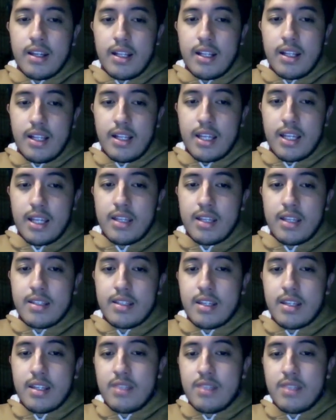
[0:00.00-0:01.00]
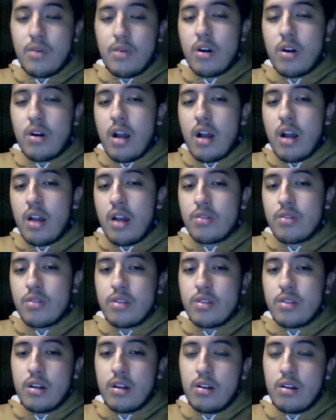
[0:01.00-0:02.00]
Like in this case, Morehouse
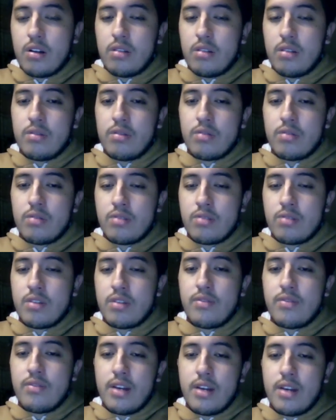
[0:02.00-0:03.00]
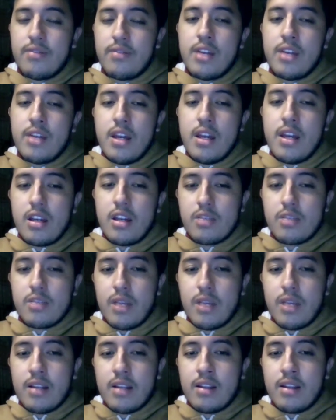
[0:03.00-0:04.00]
et al. 2025
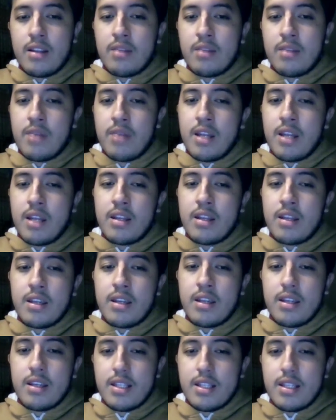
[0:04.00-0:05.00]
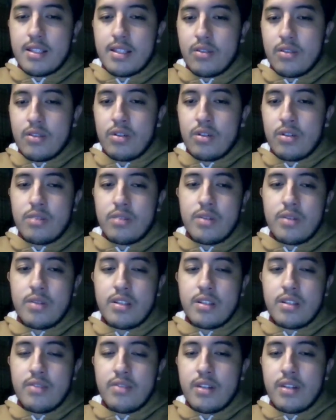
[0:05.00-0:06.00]
explained that the many students
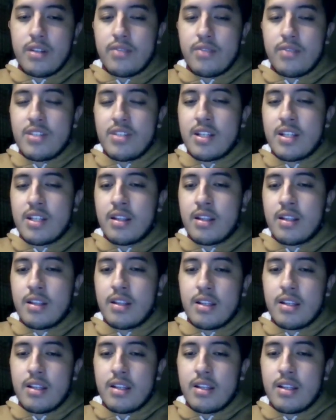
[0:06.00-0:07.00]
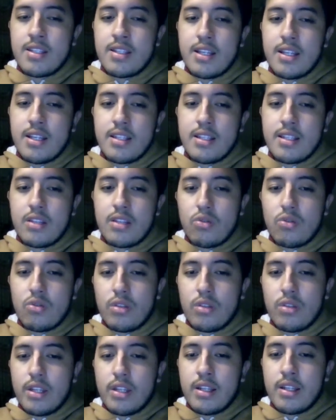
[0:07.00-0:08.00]
perceive artificial intelligence as a tool
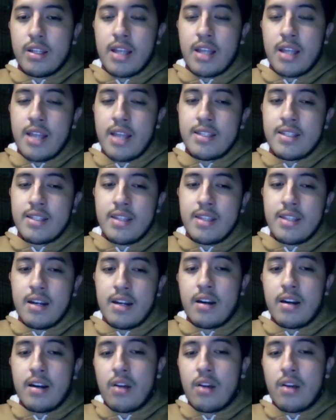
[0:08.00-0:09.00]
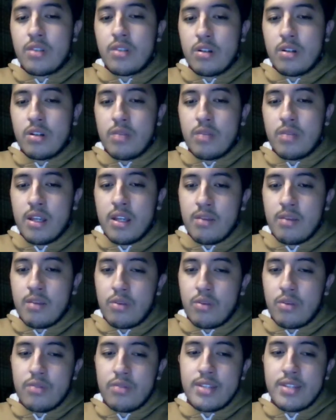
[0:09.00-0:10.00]
that enhances their autonomy and
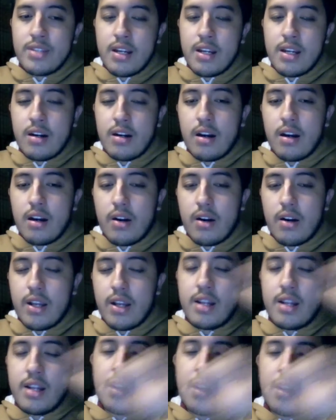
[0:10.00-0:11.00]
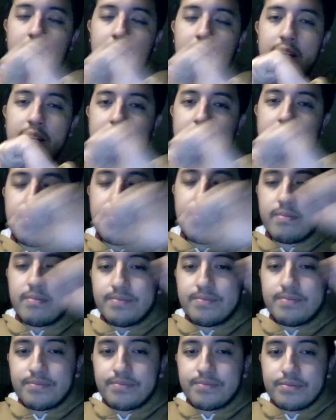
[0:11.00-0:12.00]
improves their writing abilities.
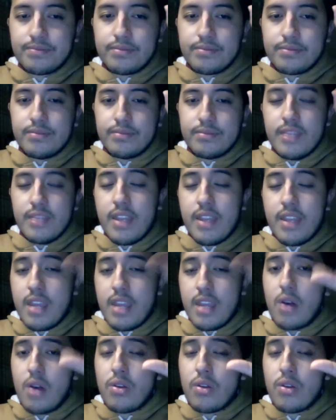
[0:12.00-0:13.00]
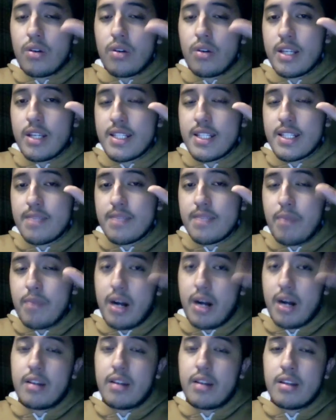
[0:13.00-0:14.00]
The author is
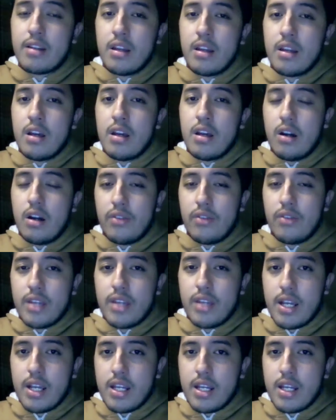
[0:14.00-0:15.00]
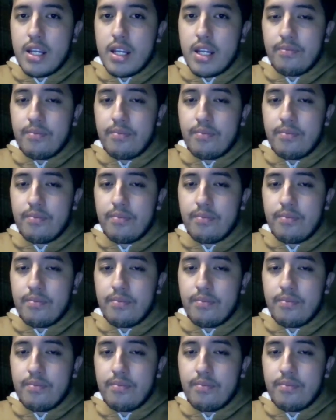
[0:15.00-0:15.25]
part of the idea.